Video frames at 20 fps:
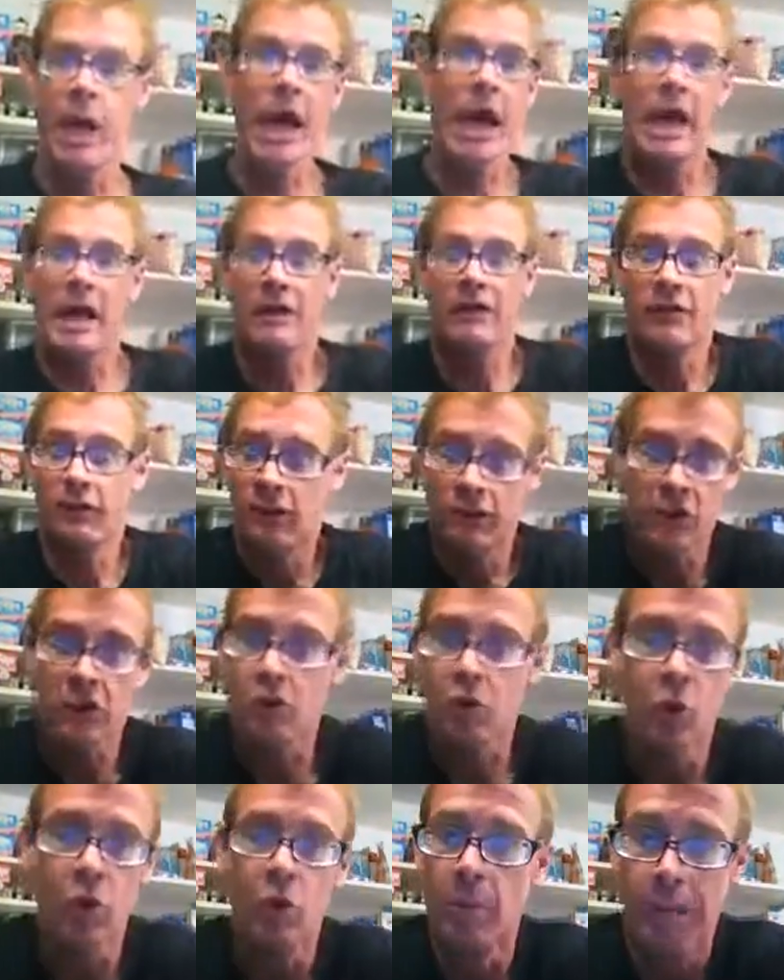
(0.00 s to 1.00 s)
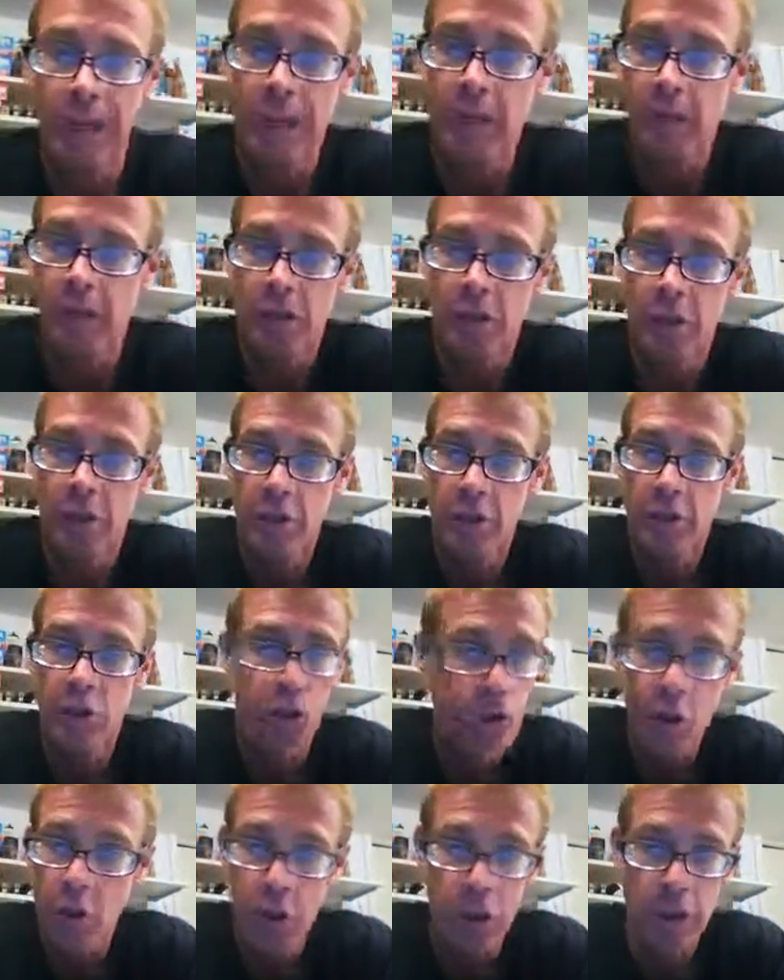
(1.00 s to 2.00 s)
drive a school bus.
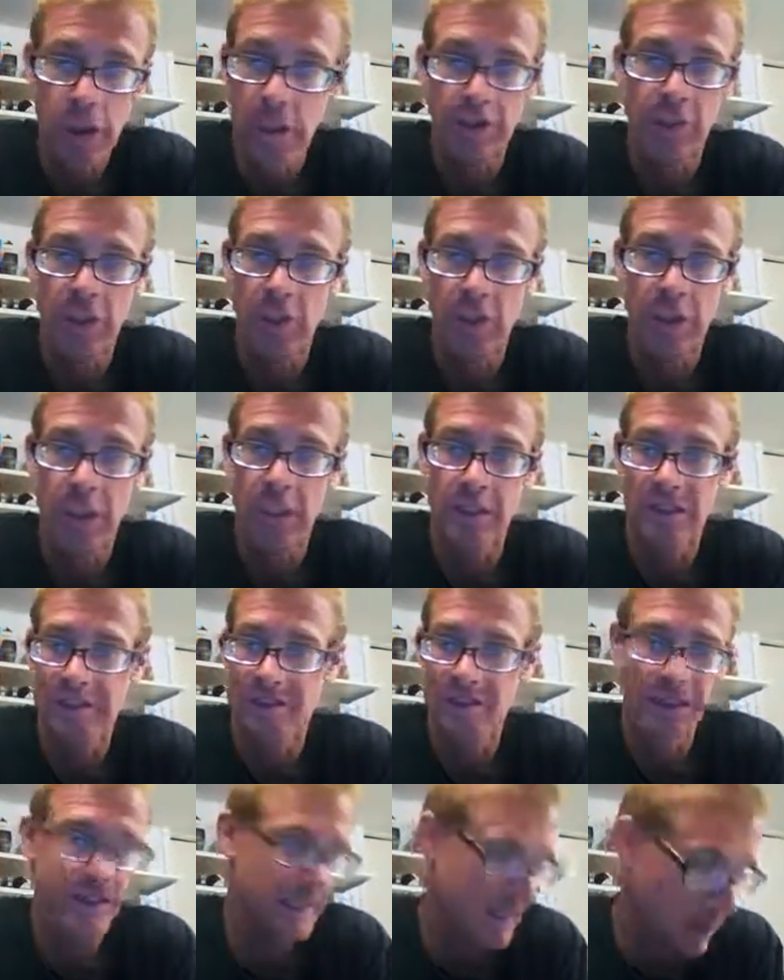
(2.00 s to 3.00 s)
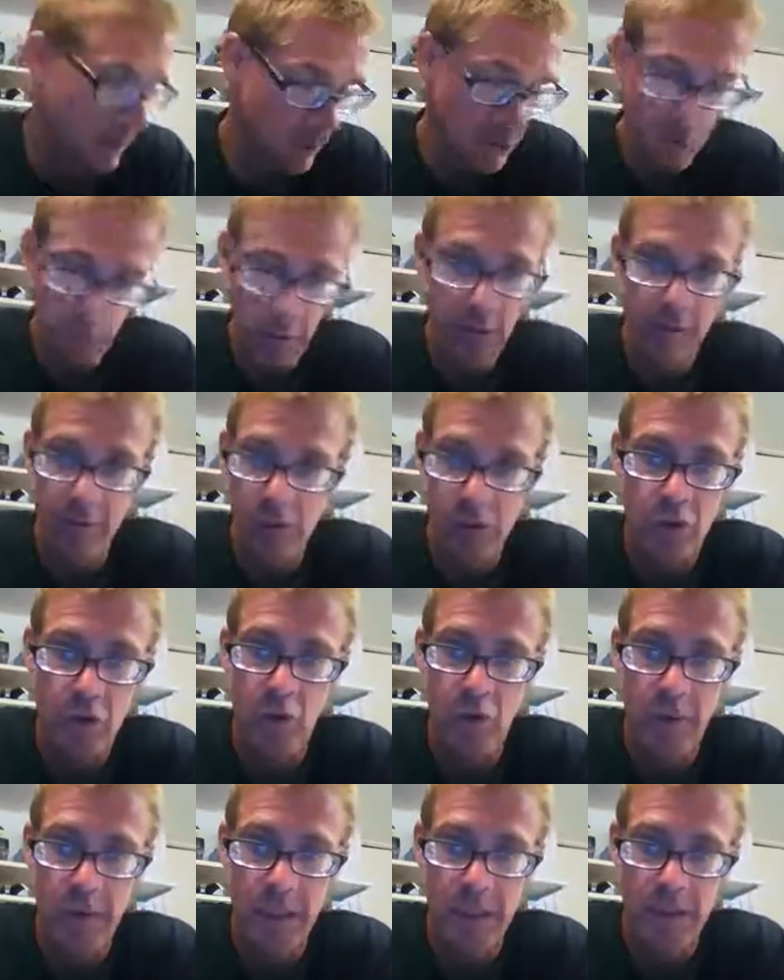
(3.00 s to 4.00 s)
You couldn't even get a CDL and drive a
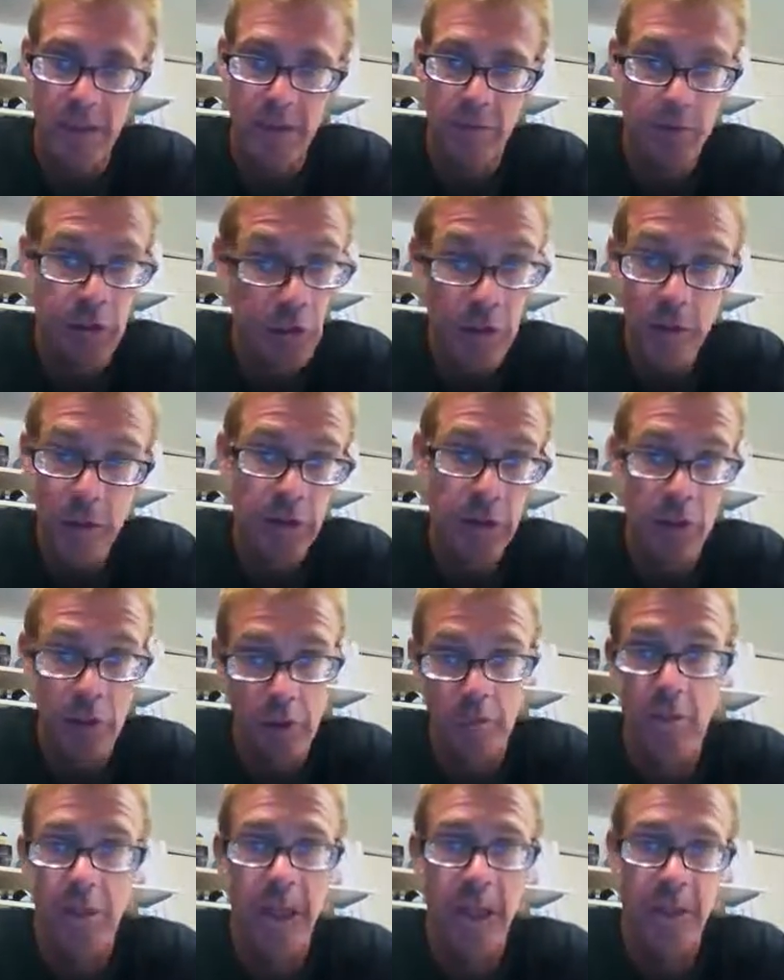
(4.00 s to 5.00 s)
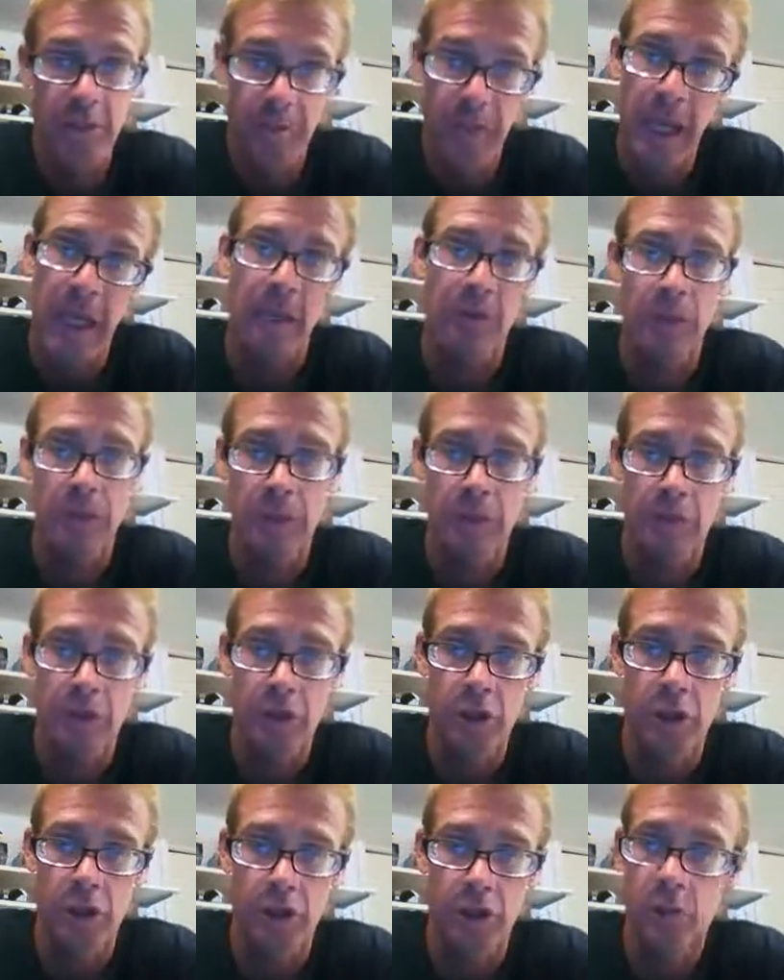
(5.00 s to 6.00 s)
school bus. You probably couldn't pass background
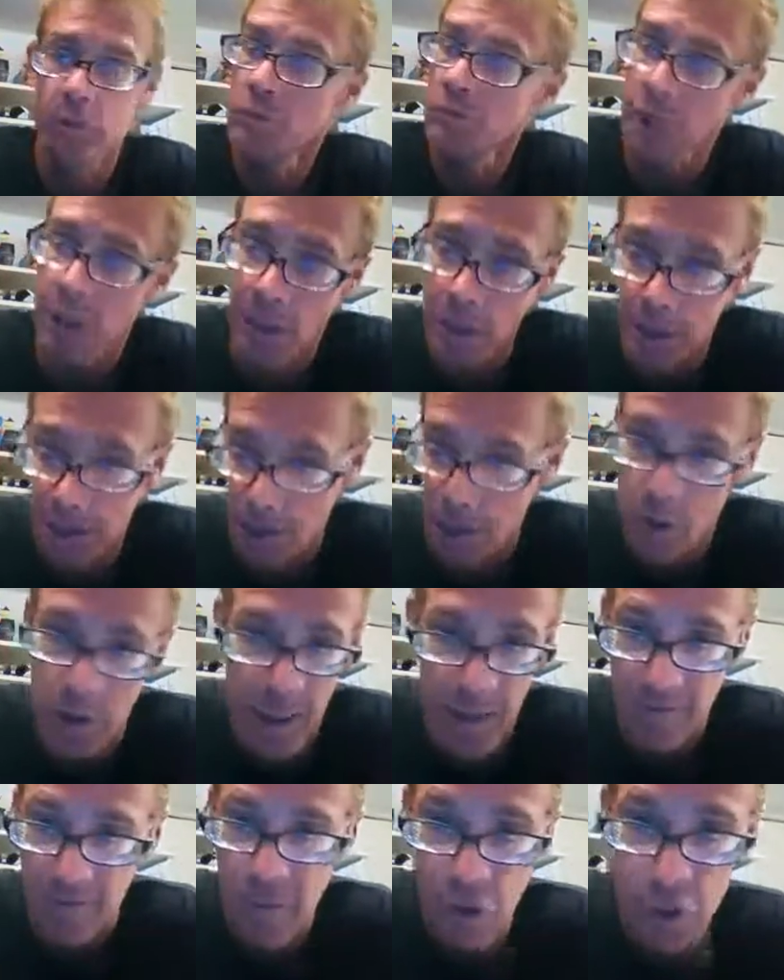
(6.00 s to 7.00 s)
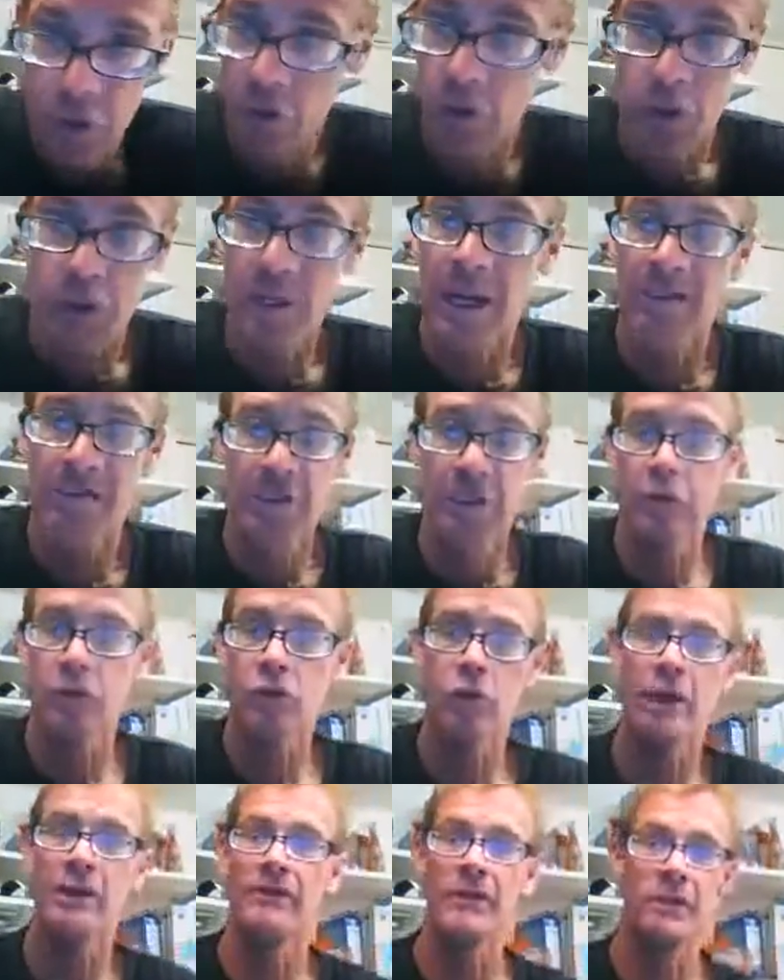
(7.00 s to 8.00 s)
checks. You probably don't have a good
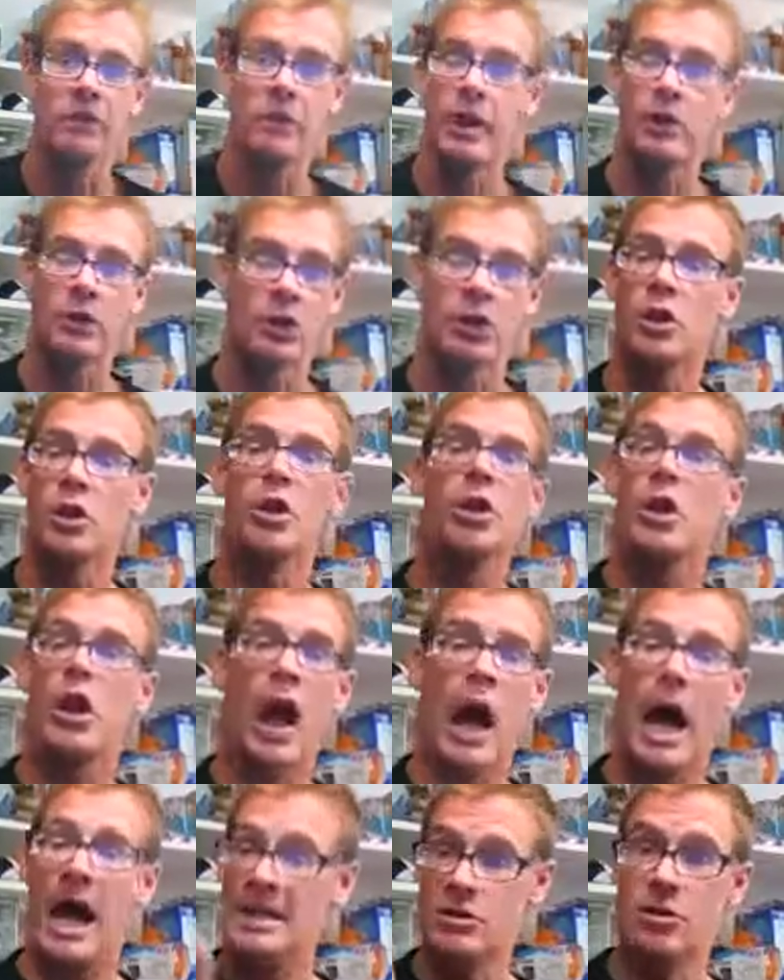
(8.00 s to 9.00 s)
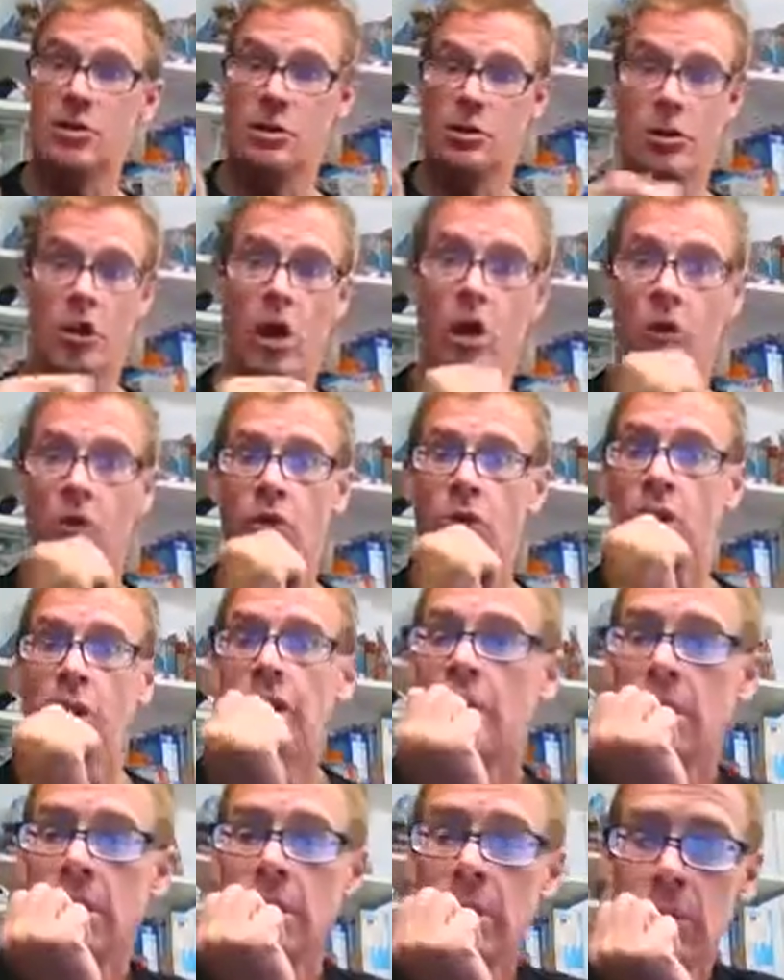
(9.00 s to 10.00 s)
traffic driving record. I don't know.
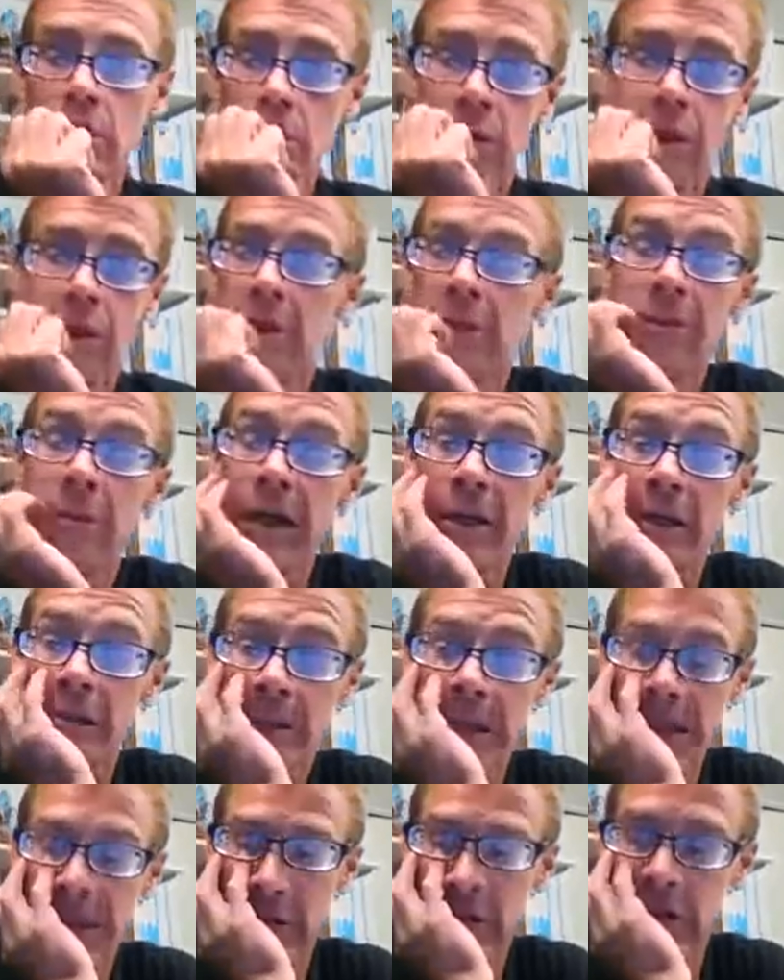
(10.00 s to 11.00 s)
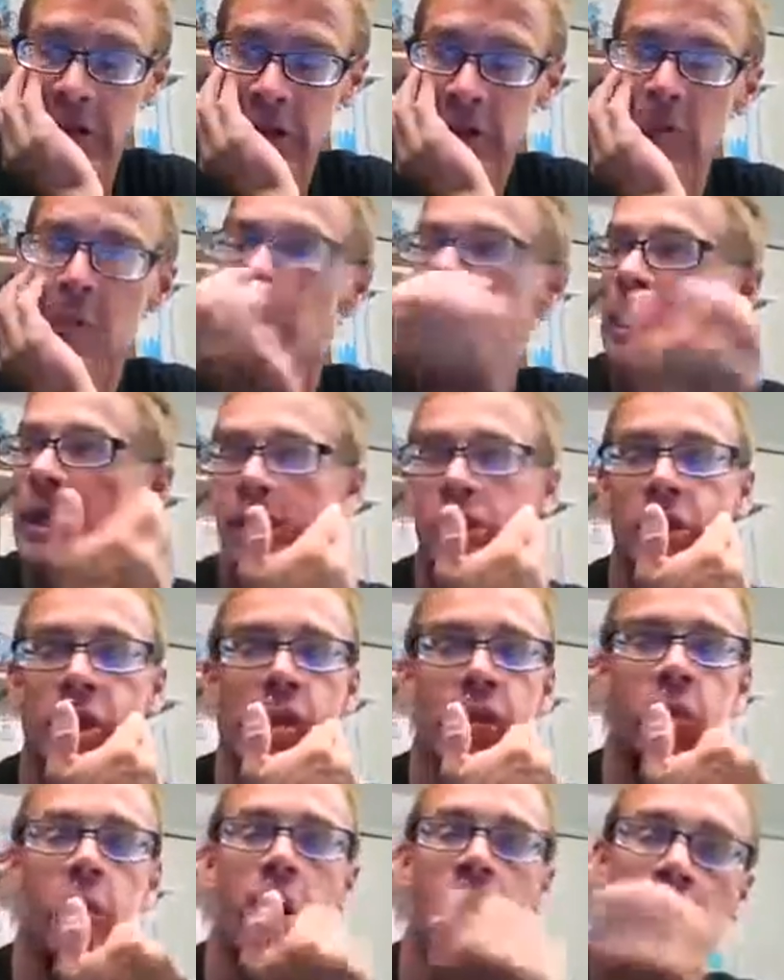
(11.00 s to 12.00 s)
Just my speculation based
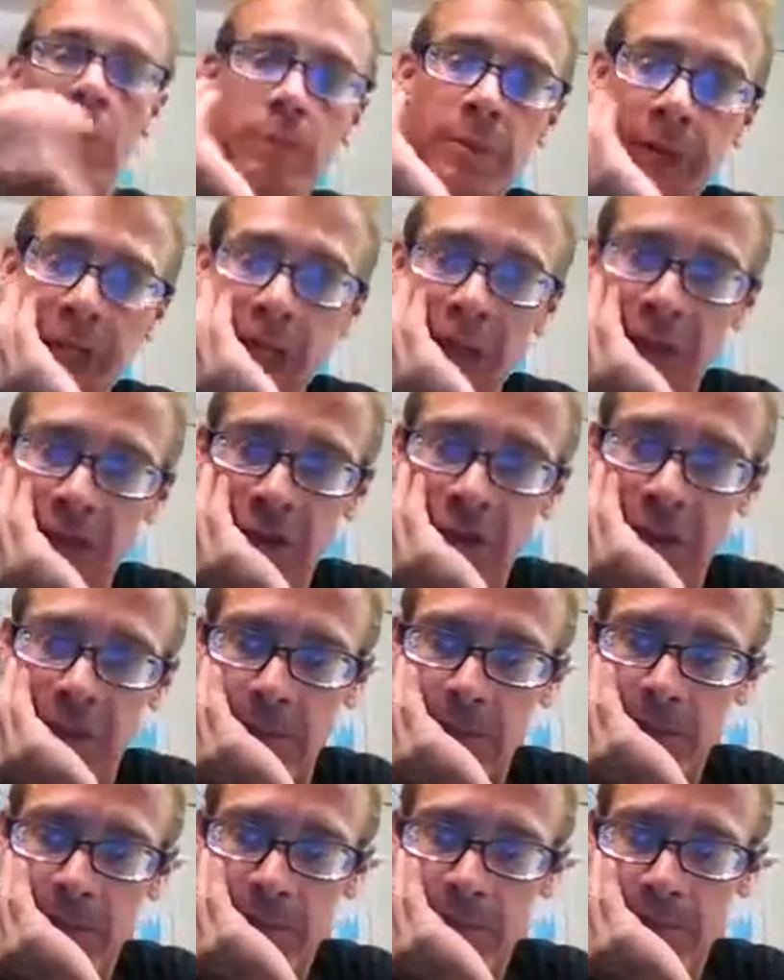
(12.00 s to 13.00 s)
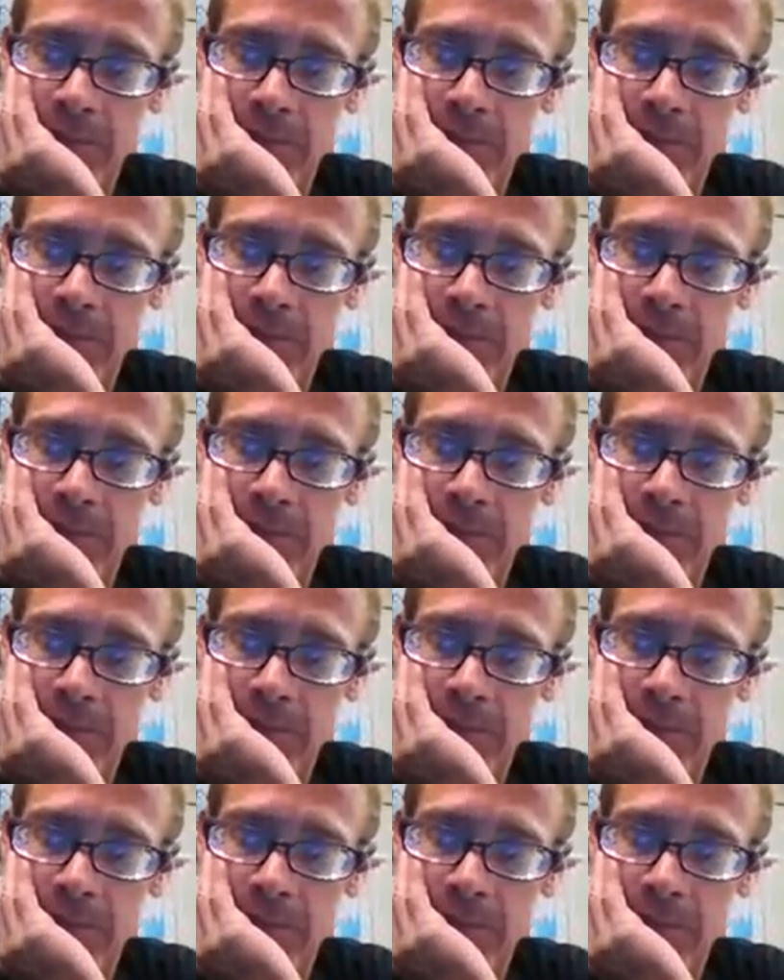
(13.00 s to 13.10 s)
on the way you're behaving.